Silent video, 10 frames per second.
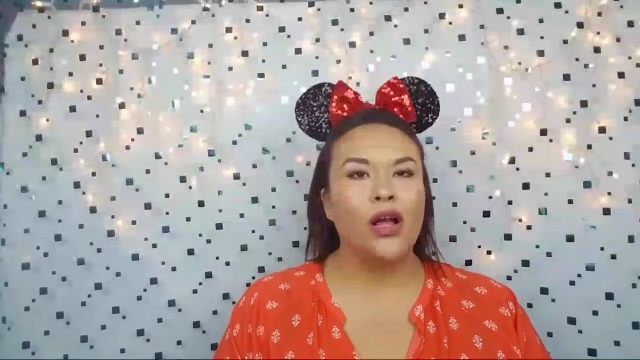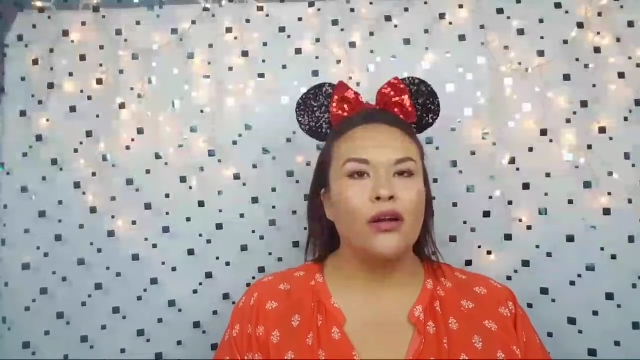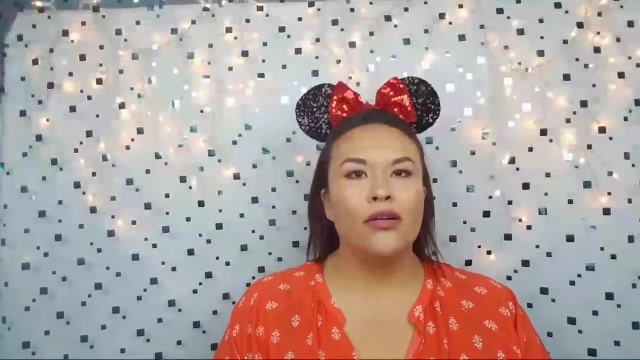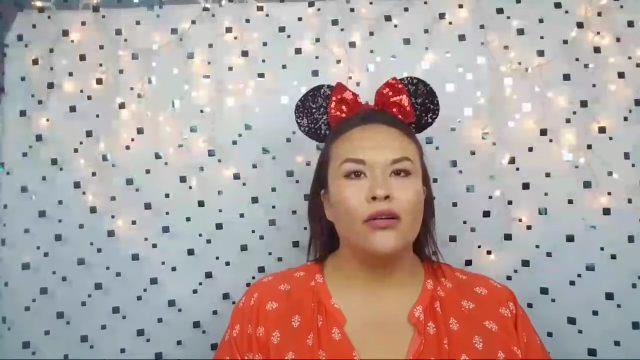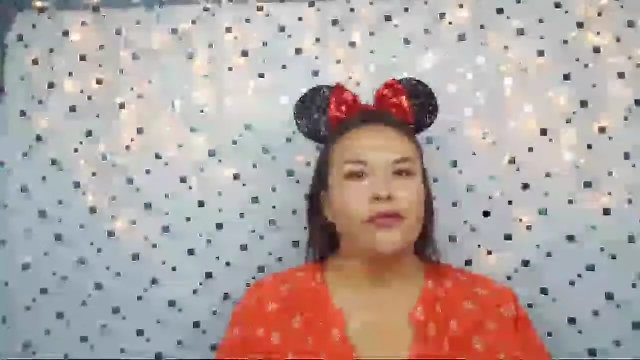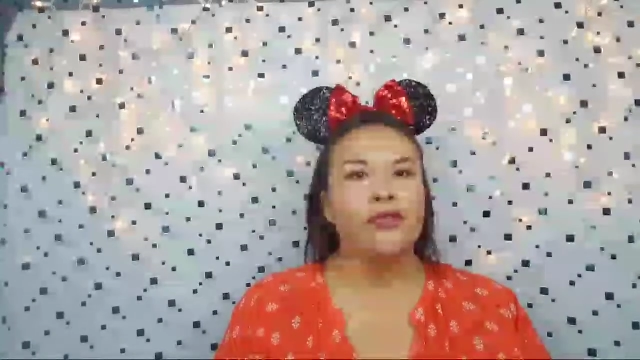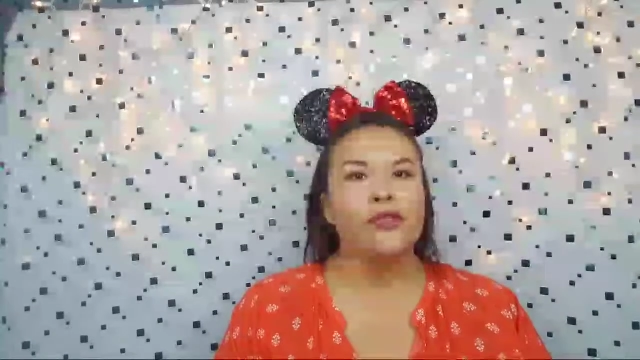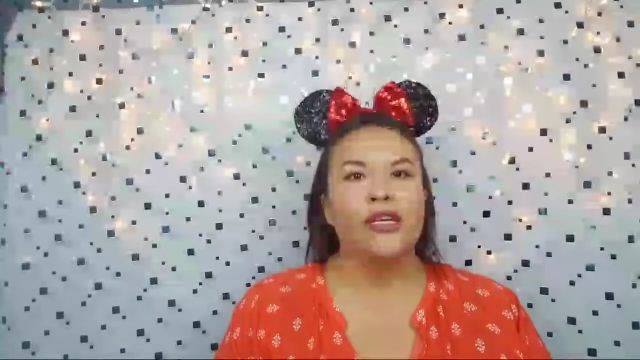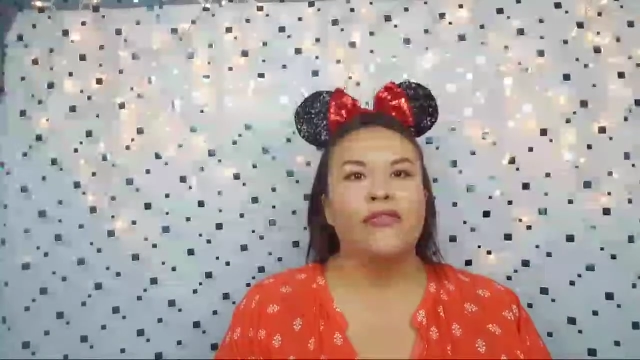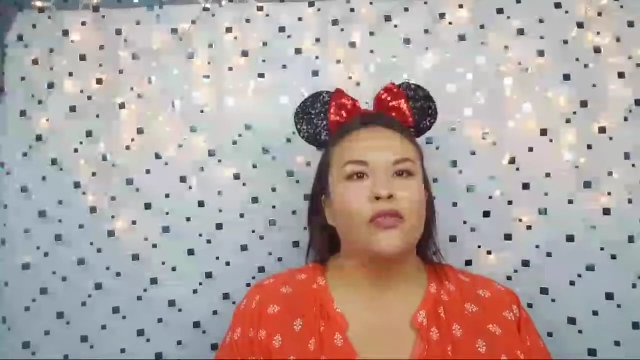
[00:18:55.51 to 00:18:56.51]
I don't know if it
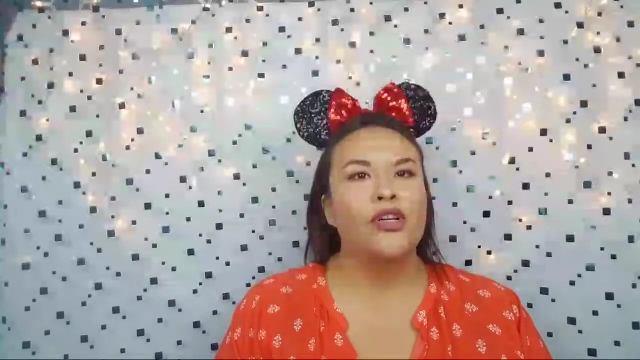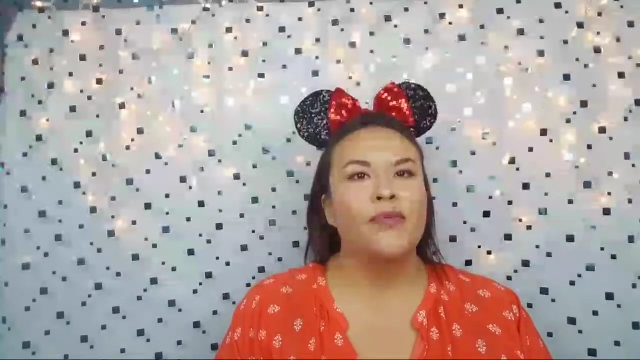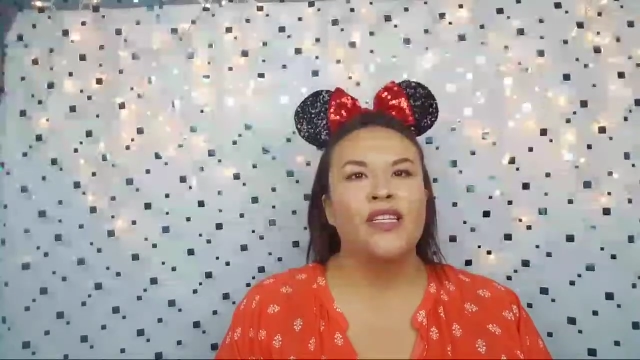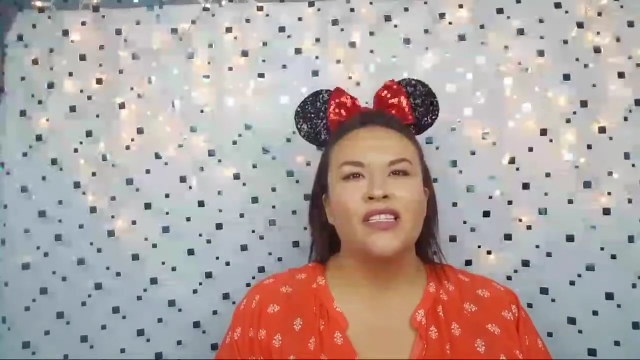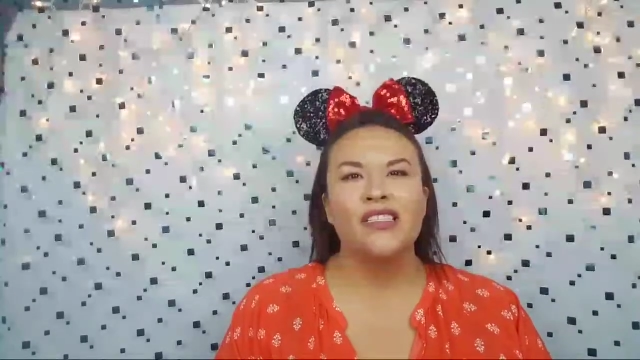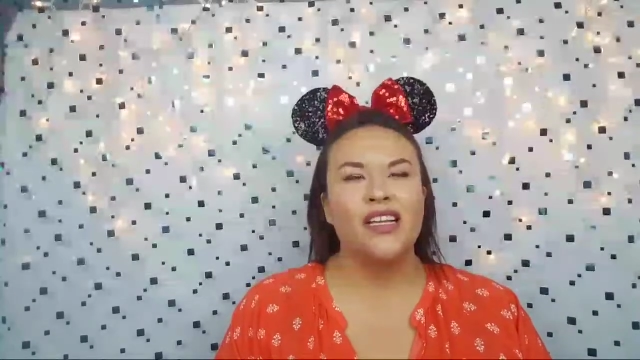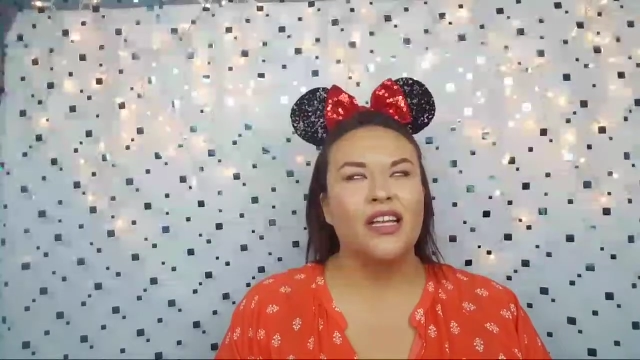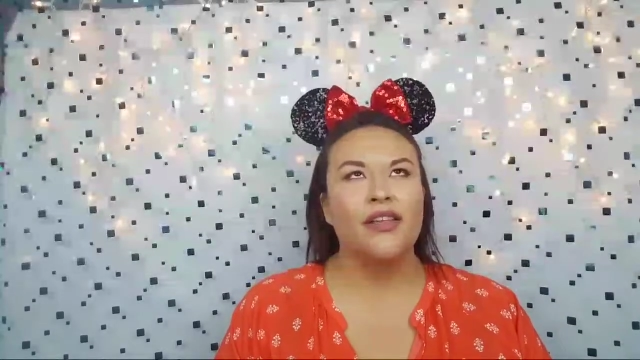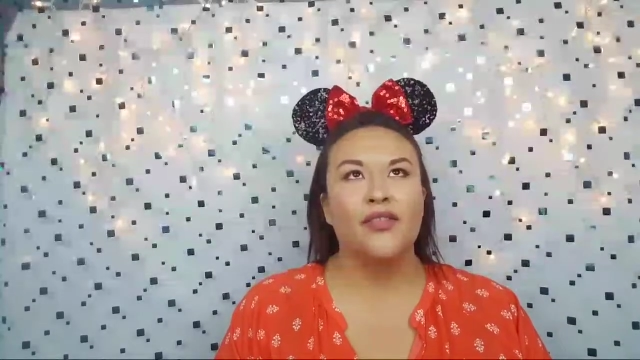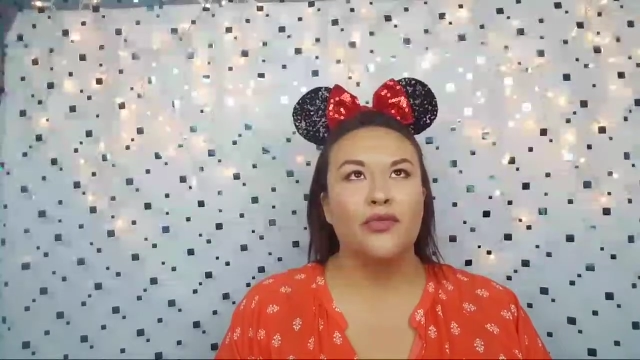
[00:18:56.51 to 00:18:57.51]
was like 40 minutes. I
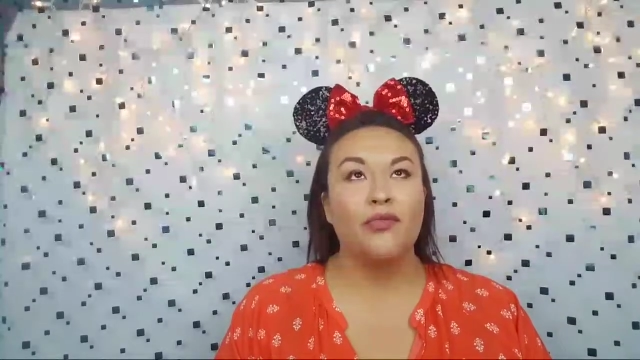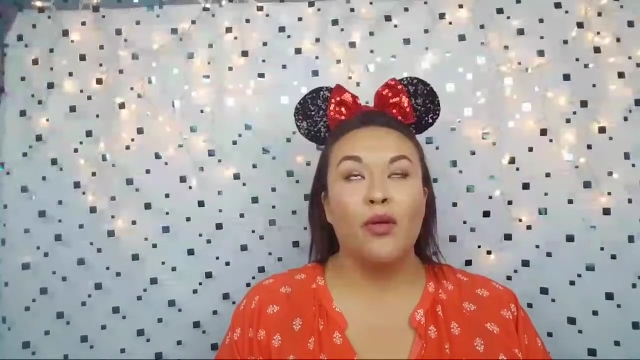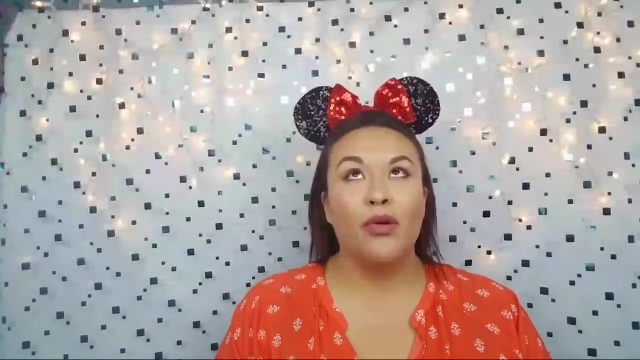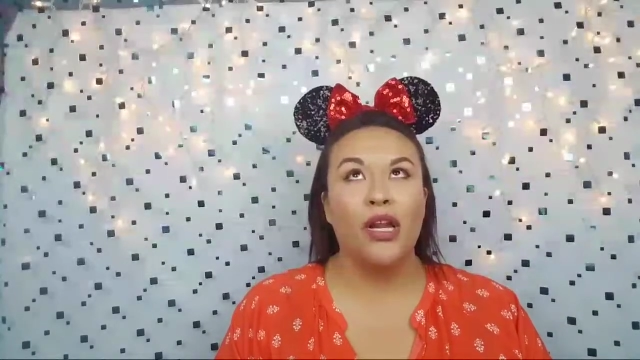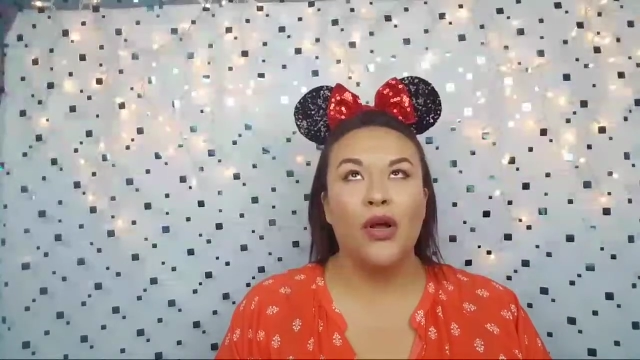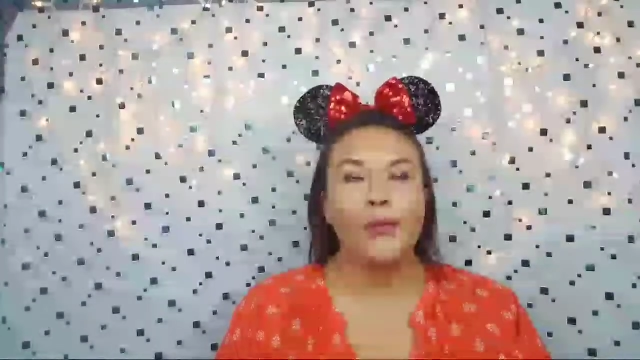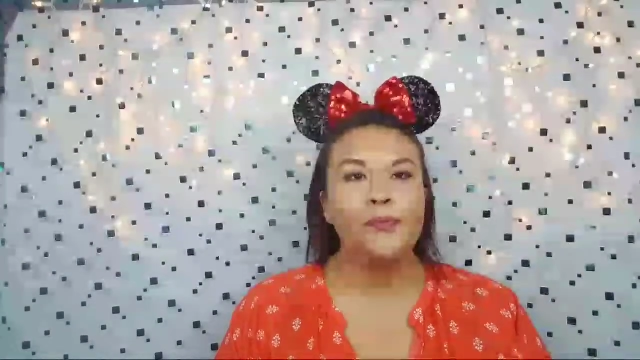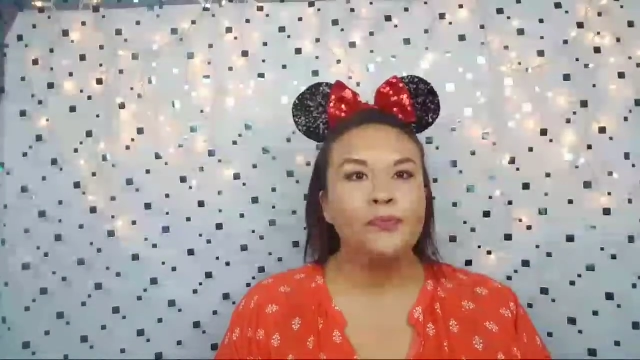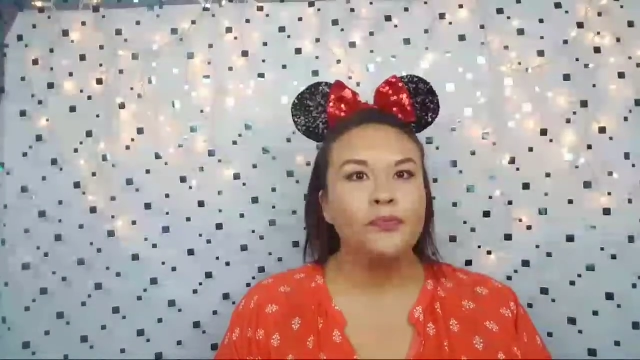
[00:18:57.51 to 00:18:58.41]
can't even remember now.